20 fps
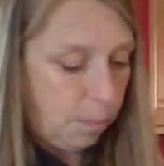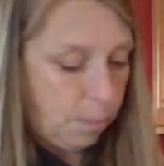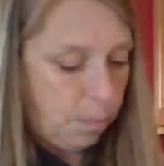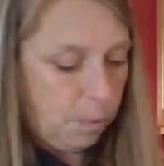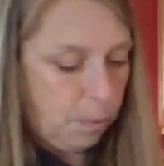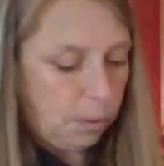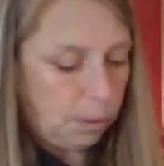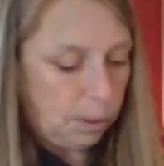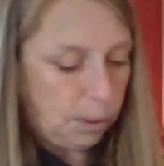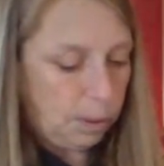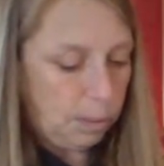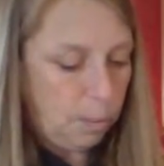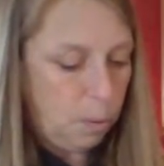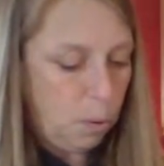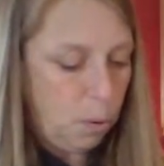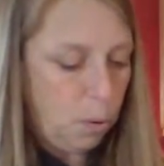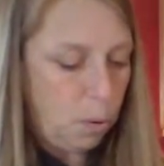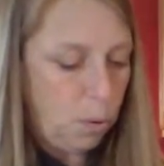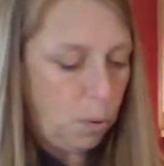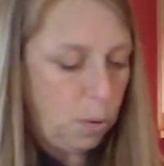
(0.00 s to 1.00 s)
Use a
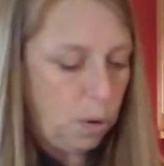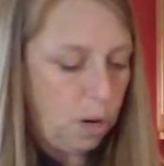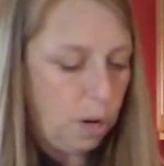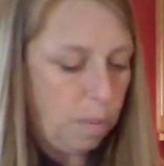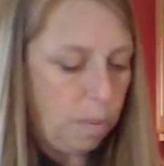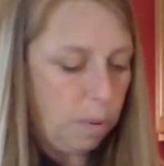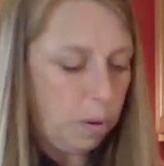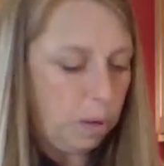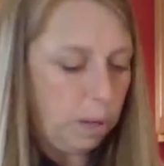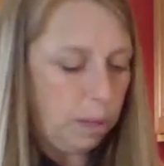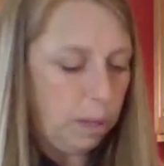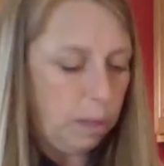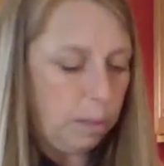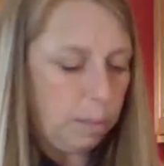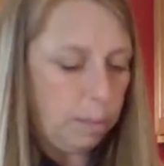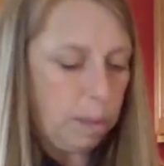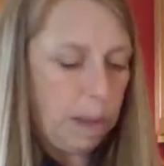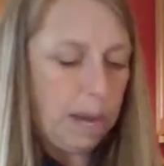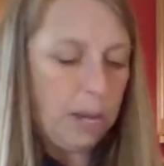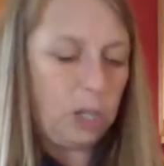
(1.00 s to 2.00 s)
spoon, you can put a little
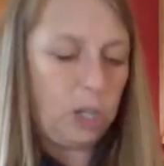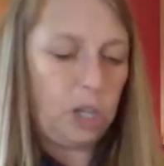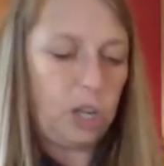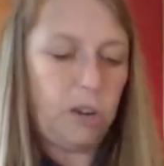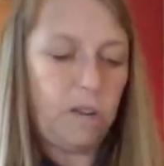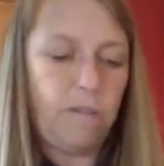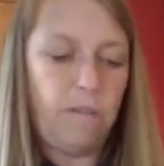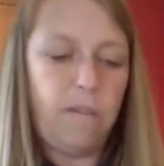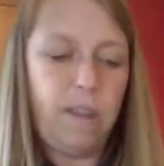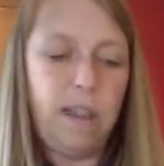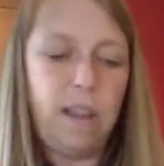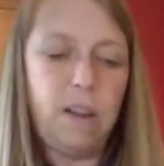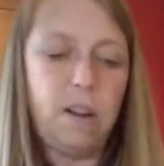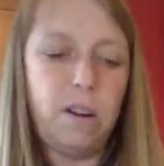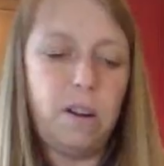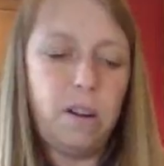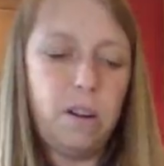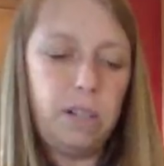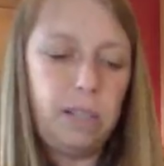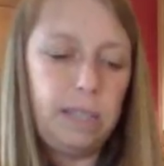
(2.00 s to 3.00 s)
pinch in your
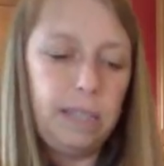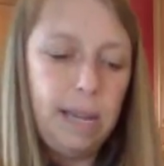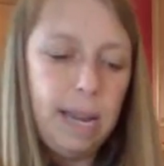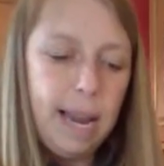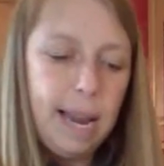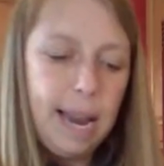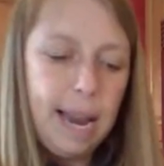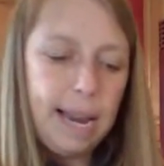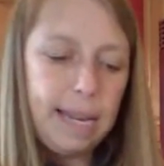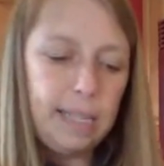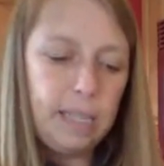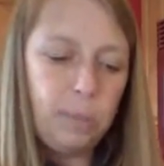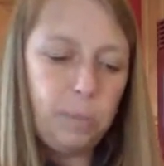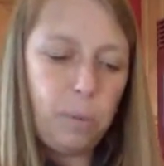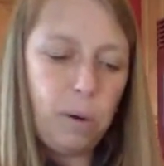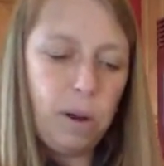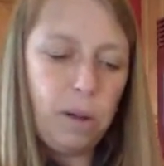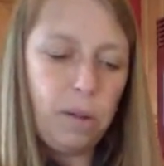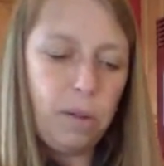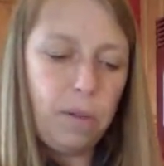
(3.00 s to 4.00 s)
fingers and
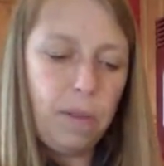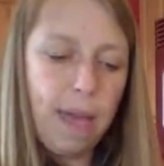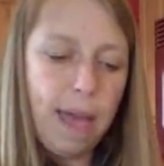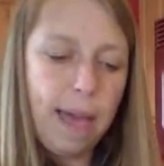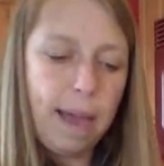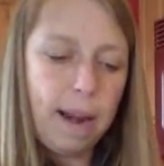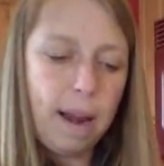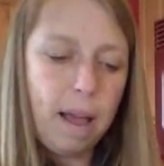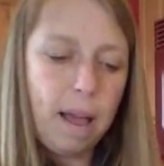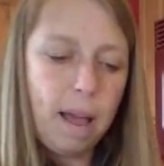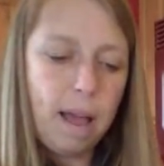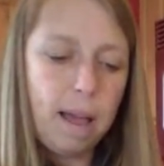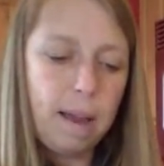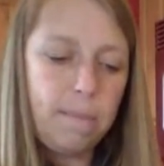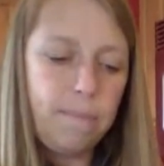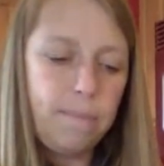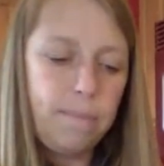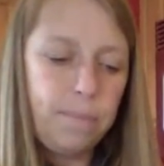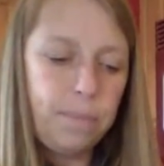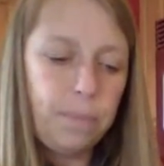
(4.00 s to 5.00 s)
sprinkle that
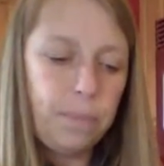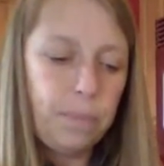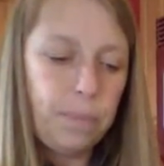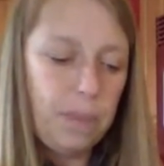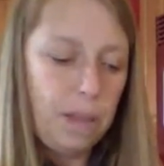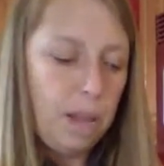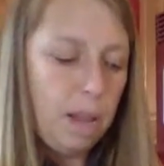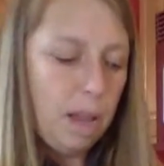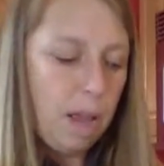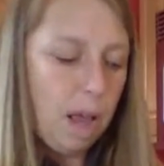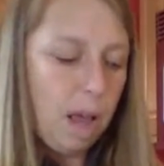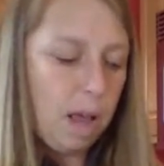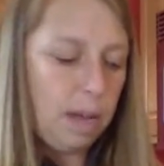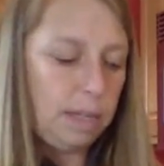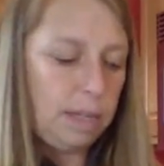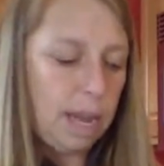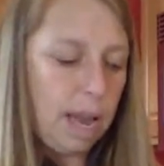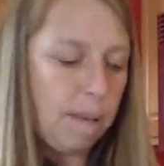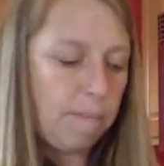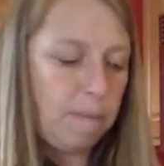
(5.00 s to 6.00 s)
on
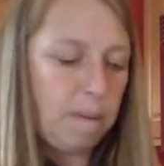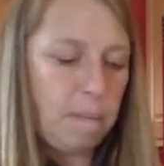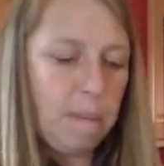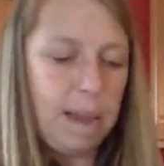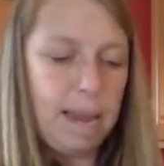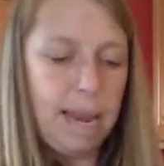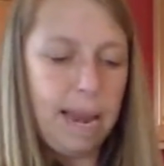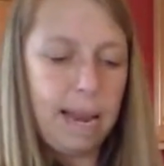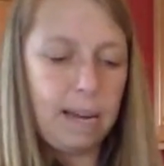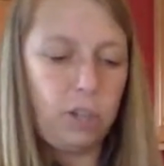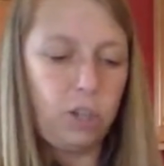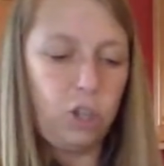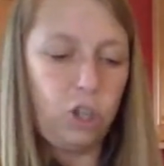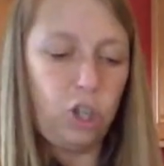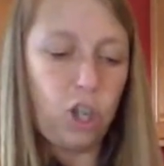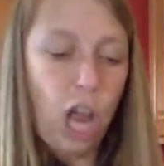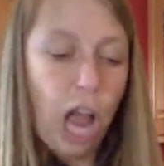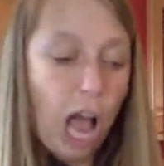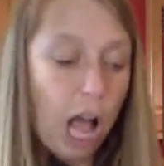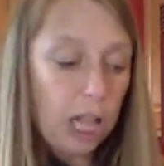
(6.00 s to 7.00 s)
top to make it extra
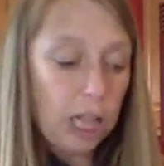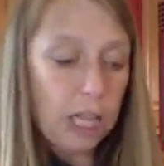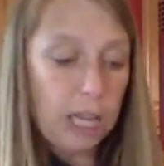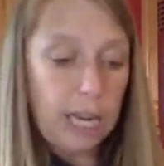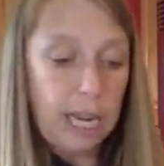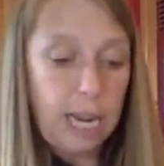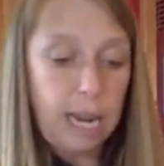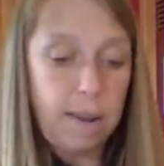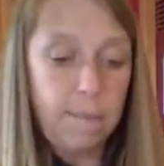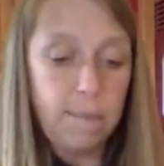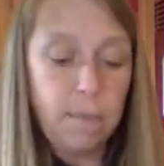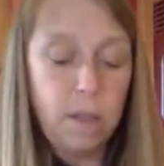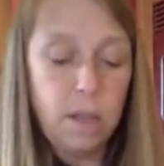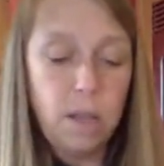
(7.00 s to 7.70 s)
chocolatey.